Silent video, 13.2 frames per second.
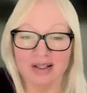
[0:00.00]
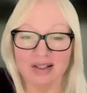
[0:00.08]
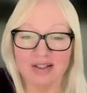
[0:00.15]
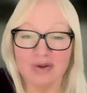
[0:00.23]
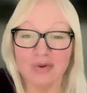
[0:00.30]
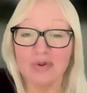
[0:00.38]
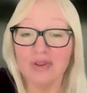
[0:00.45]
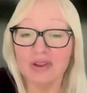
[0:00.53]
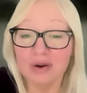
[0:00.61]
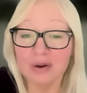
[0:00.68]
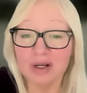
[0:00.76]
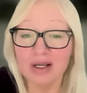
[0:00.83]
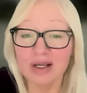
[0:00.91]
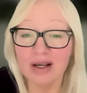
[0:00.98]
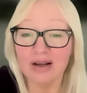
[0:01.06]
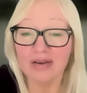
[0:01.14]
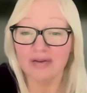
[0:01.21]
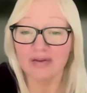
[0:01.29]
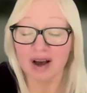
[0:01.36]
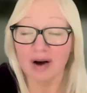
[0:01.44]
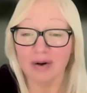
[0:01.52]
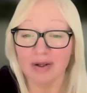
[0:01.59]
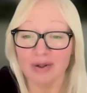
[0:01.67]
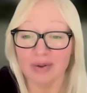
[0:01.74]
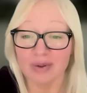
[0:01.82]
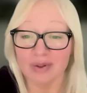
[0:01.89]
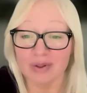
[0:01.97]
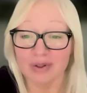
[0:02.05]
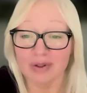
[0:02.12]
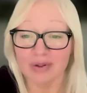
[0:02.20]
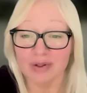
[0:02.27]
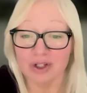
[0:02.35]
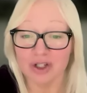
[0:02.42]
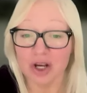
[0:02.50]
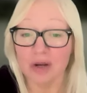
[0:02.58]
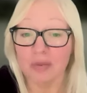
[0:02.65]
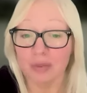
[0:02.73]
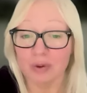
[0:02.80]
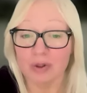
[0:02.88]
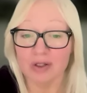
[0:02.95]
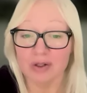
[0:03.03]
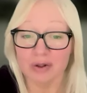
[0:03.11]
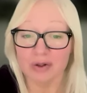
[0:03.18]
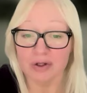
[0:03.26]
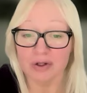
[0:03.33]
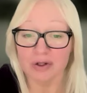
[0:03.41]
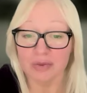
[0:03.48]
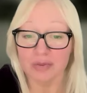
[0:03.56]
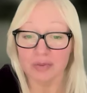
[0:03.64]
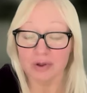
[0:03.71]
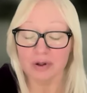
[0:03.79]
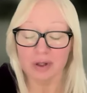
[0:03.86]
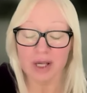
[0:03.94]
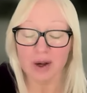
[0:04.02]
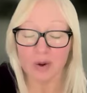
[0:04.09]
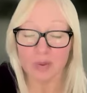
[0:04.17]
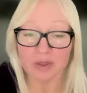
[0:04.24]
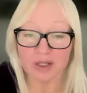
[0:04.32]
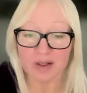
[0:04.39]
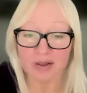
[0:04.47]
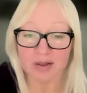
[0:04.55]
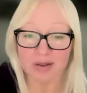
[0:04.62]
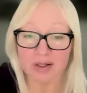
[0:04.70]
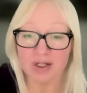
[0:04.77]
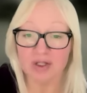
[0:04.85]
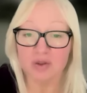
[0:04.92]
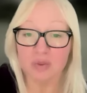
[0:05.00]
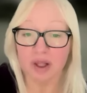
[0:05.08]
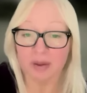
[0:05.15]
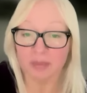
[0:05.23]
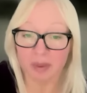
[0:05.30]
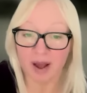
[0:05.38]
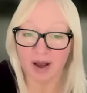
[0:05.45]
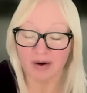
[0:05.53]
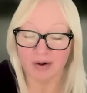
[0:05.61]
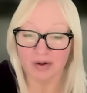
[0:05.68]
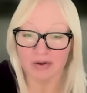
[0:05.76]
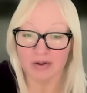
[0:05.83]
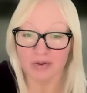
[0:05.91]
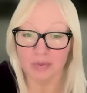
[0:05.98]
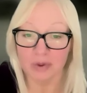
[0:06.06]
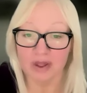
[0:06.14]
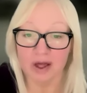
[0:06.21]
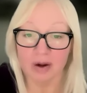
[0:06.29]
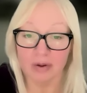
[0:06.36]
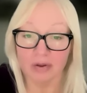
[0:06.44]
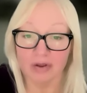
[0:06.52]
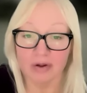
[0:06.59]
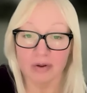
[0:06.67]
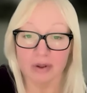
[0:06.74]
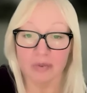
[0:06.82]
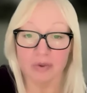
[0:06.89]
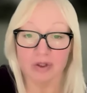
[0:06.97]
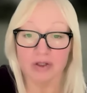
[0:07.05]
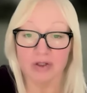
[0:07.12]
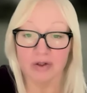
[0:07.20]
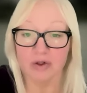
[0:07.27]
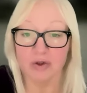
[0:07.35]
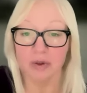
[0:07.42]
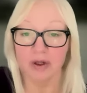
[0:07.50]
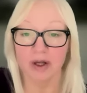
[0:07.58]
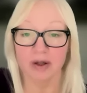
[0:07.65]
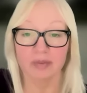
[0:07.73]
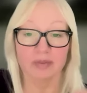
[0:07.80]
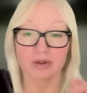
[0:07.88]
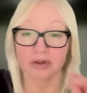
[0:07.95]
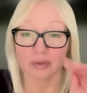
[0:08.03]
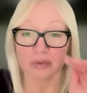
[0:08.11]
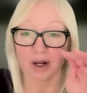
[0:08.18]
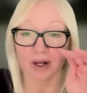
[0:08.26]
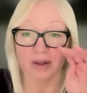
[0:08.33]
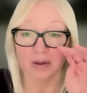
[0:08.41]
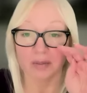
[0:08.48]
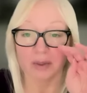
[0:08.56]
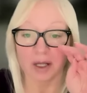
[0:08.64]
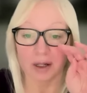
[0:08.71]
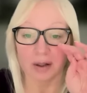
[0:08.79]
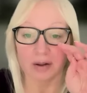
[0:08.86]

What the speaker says: So theory and values shape research. Theory helps us explain patterns. Without theory, research becomes random data